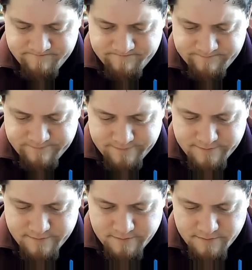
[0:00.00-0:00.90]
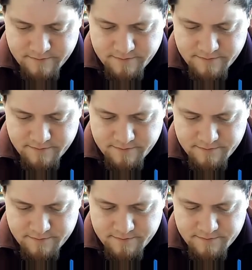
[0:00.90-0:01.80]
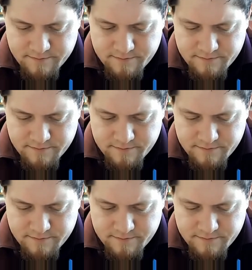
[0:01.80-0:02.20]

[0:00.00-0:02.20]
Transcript: (no one is talking)